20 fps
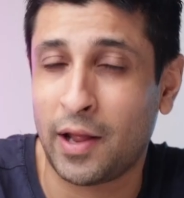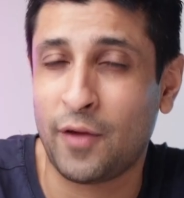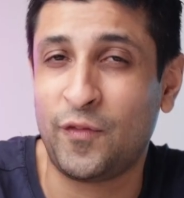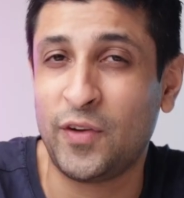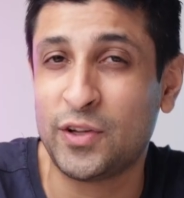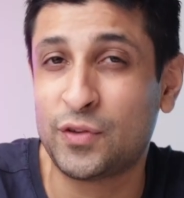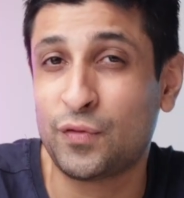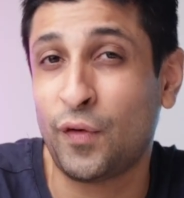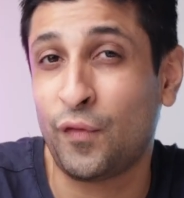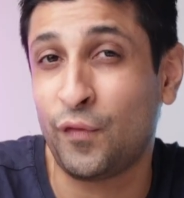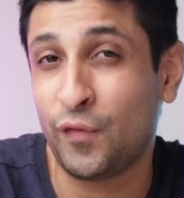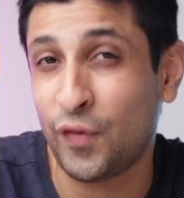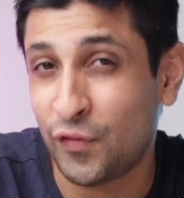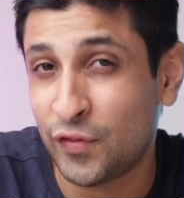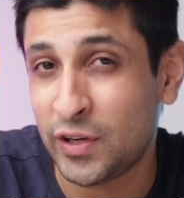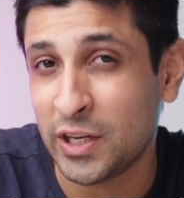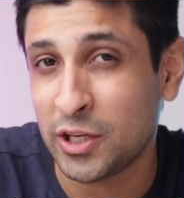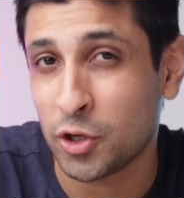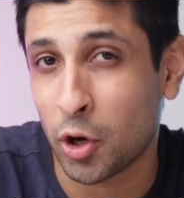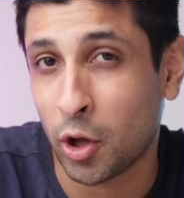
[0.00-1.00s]
If it's for
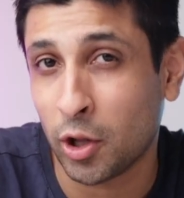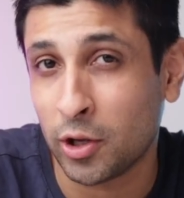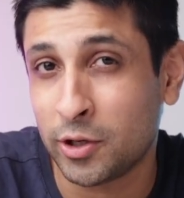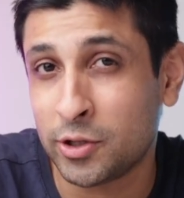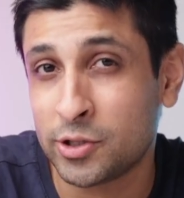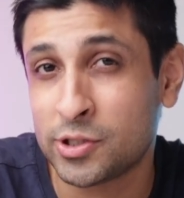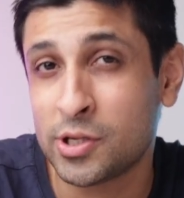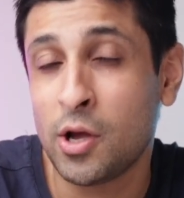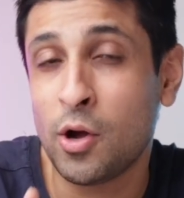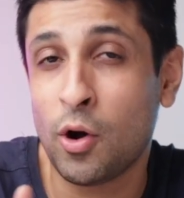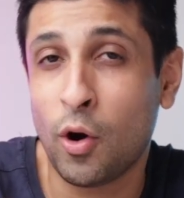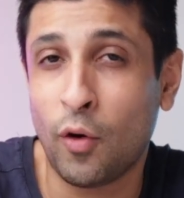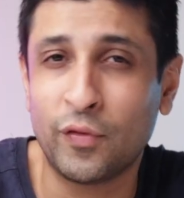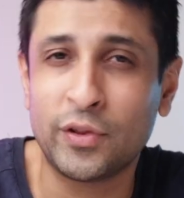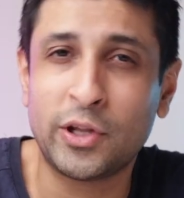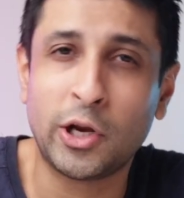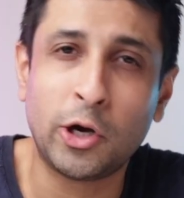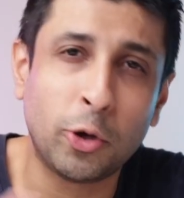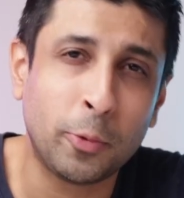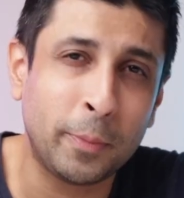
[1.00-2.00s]
$50, over
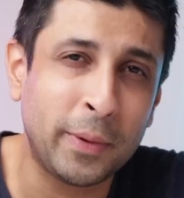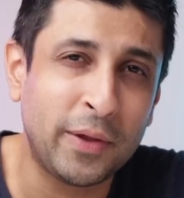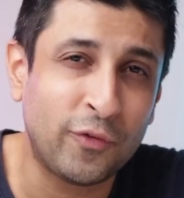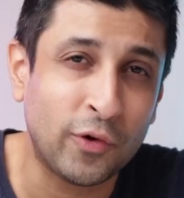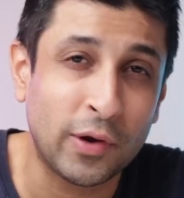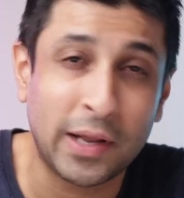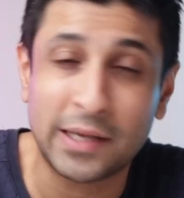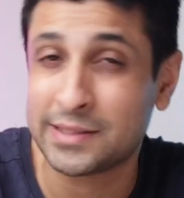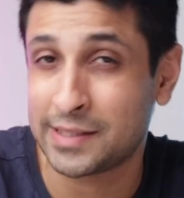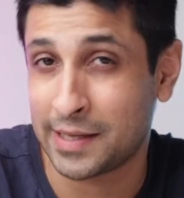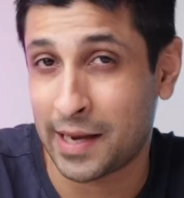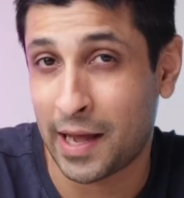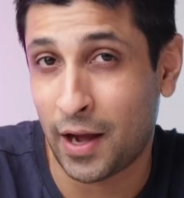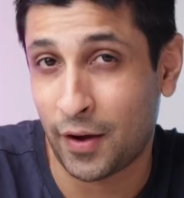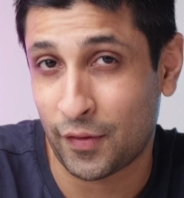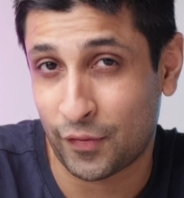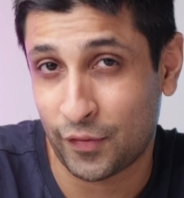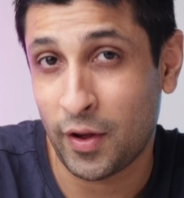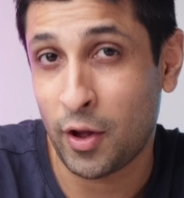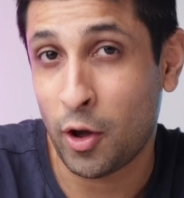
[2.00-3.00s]
there it'll be for less than
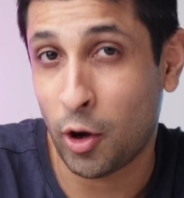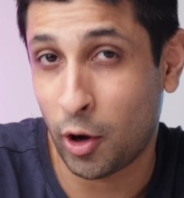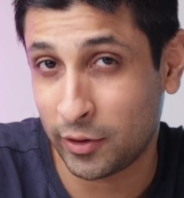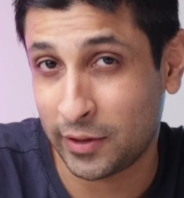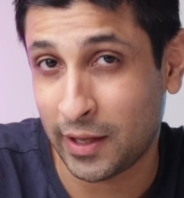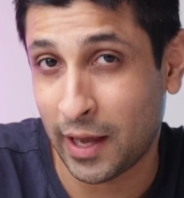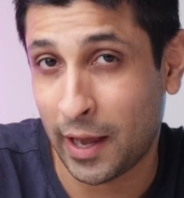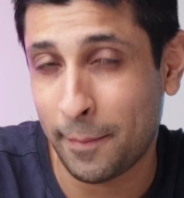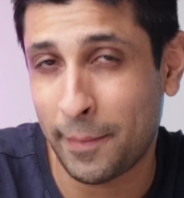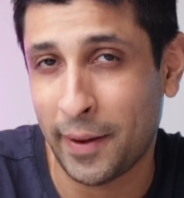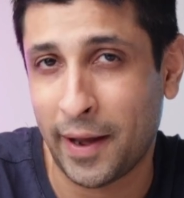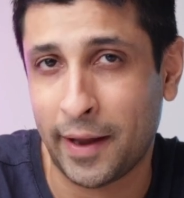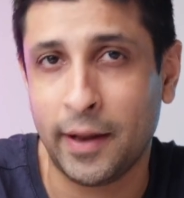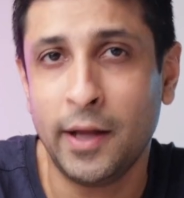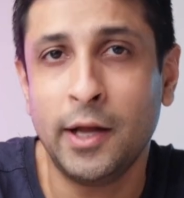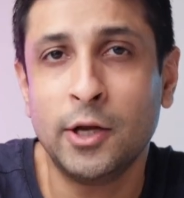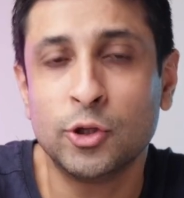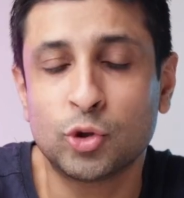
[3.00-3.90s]
half on the iPad.